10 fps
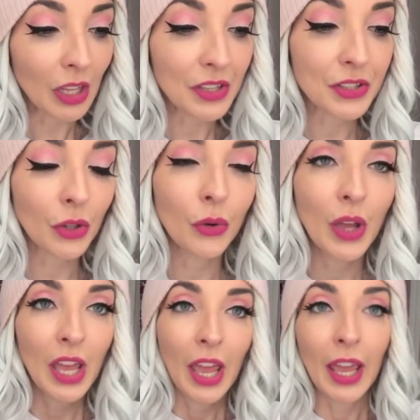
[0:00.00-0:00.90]
So
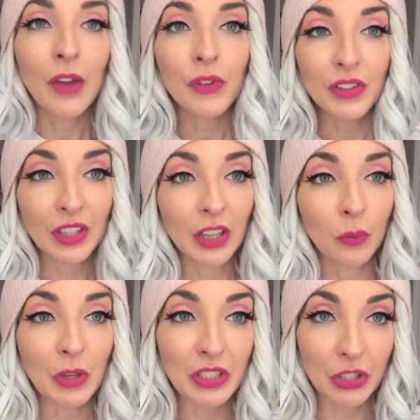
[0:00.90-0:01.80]
everything that
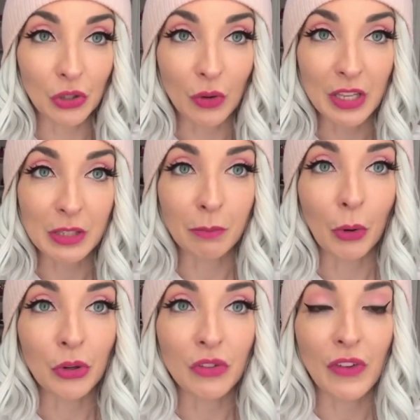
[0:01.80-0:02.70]
we do is
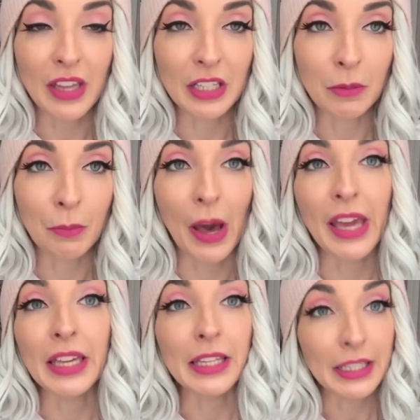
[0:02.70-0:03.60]
motivated by
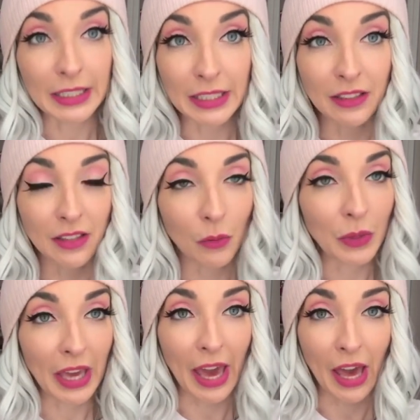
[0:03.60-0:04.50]
a need that
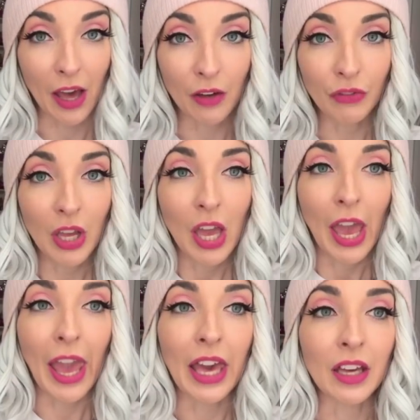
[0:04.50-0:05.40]
we have,
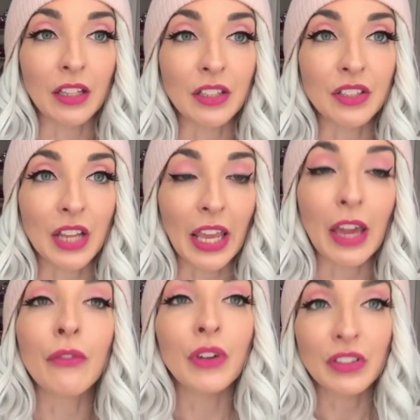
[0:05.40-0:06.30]
and
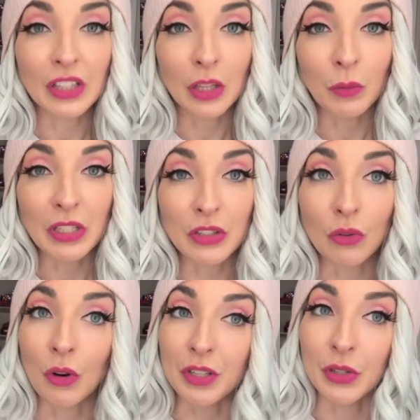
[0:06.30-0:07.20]
everything that we
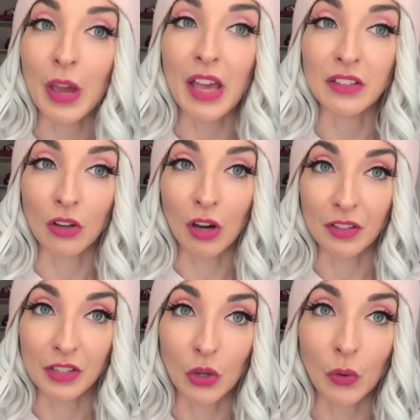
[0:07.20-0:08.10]
do also has a
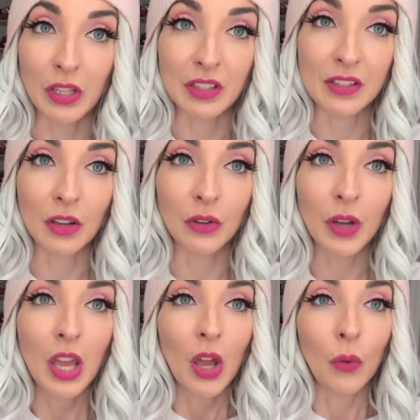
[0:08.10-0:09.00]
consequence. So
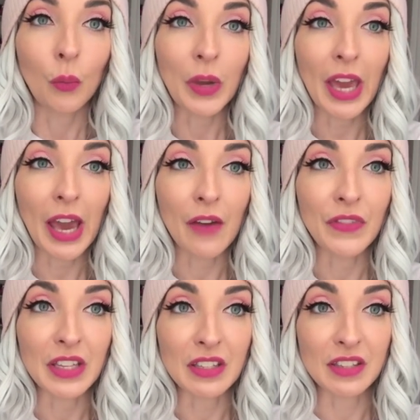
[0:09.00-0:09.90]
we have
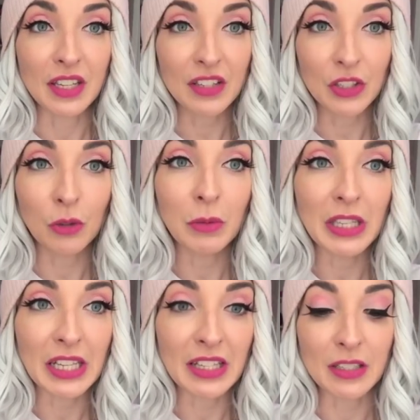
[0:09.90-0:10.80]
these 6 human
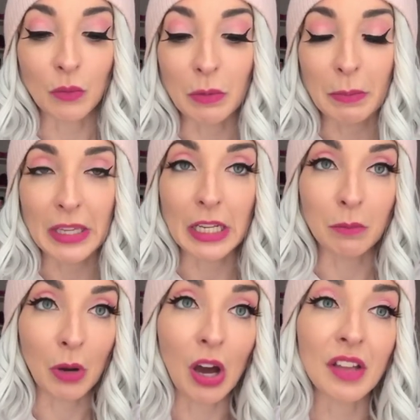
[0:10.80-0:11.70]
needs that we meet in
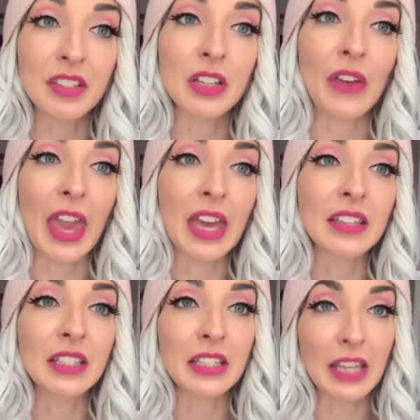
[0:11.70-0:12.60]
positive
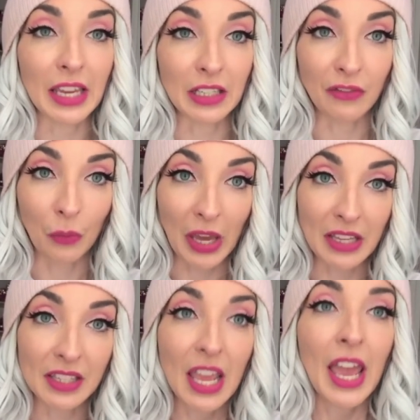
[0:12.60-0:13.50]
and in negative
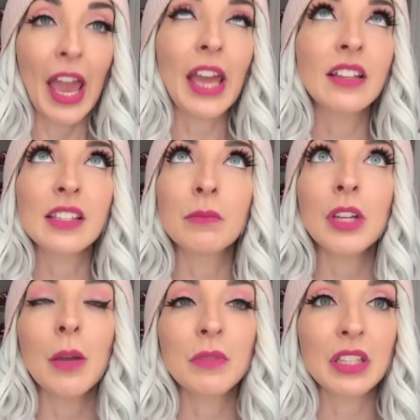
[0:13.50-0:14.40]
ways. And
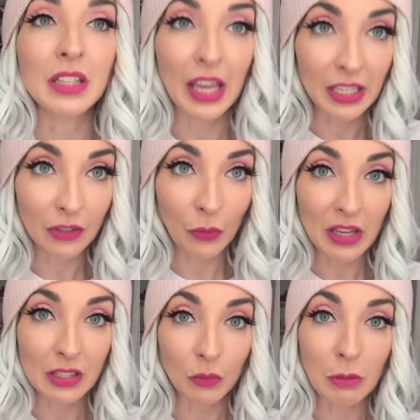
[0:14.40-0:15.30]
sometimes the negative
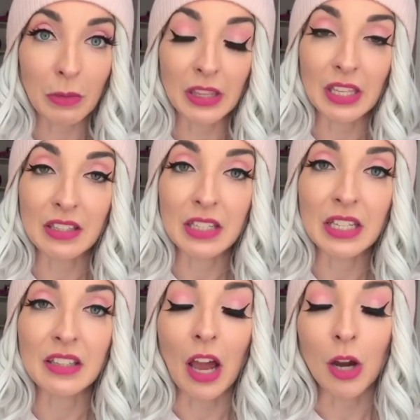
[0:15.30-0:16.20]
ways that we meet these
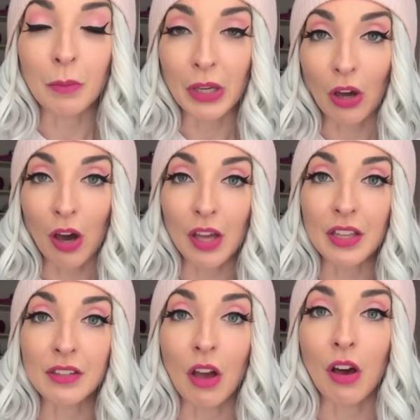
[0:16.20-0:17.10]
needs are
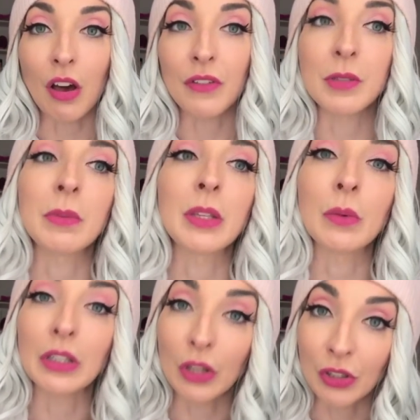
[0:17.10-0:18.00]
because of something that
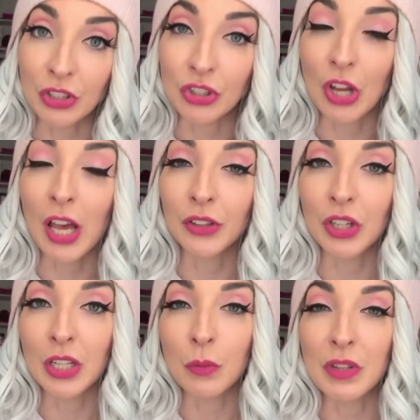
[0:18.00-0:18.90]
we learned in
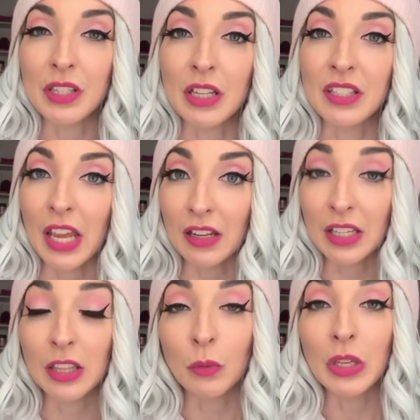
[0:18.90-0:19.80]
childhood. It was a
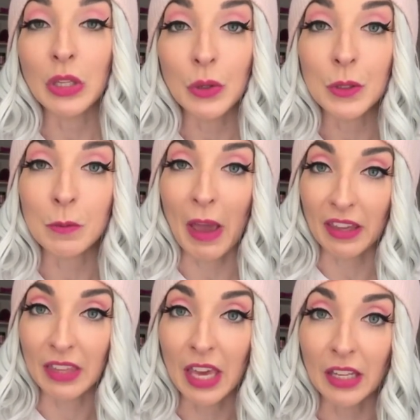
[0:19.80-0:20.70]
technique that we used
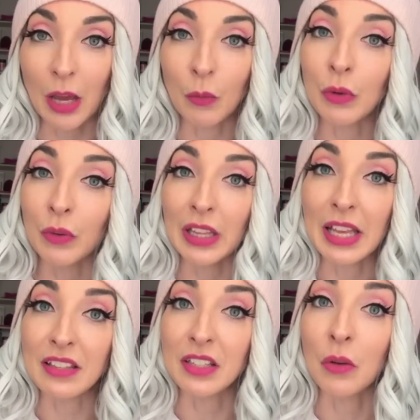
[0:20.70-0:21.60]
back then and we
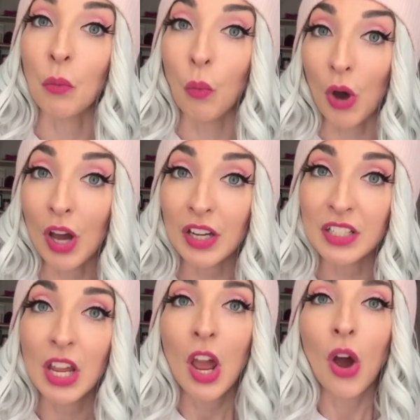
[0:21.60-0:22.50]
realized that it
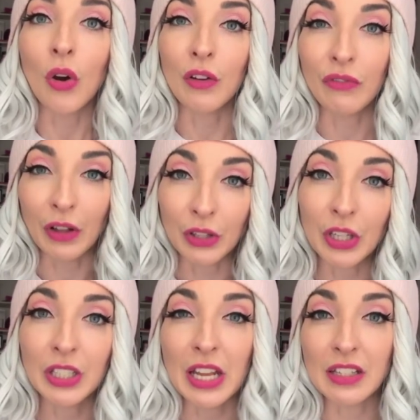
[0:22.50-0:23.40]
worked or it felt
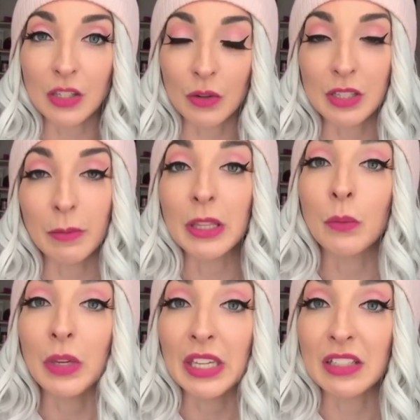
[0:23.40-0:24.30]
good, and so it's something that
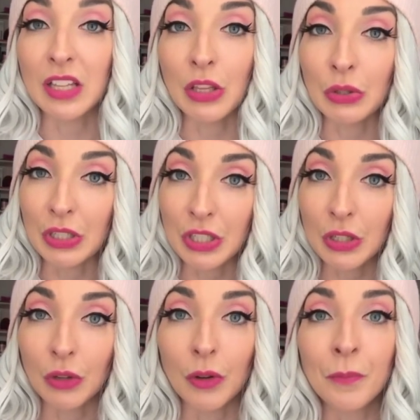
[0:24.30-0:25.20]
we continue to
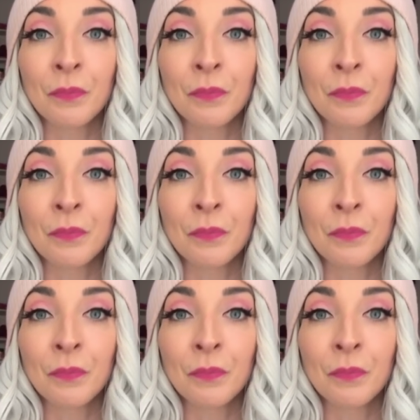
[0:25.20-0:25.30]
do.